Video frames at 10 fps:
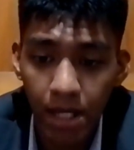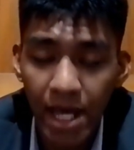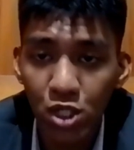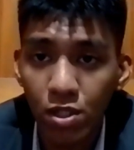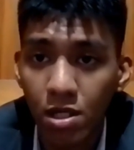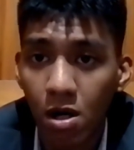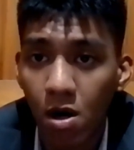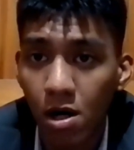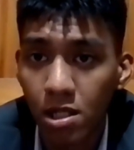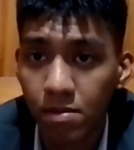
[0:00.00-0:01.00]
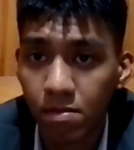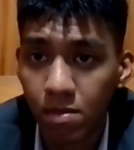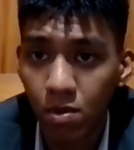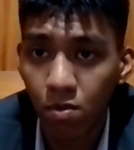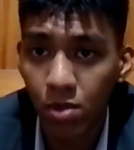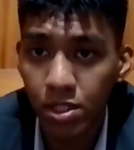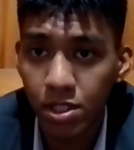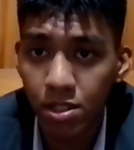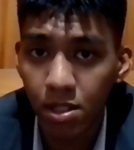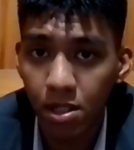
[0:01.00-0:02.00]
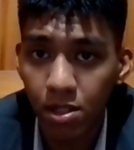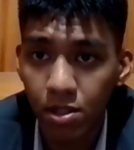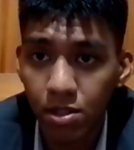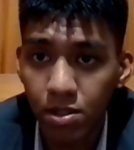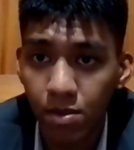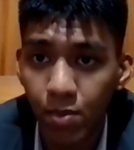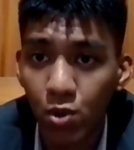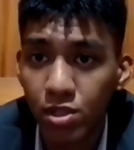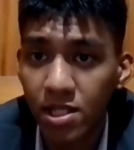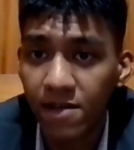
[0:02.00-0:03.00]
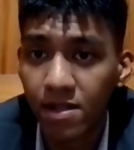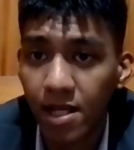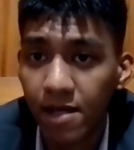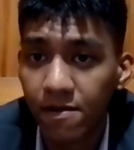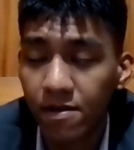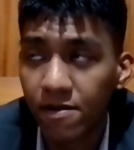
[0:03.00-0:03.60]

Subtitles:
Actually, Harlem was supposedly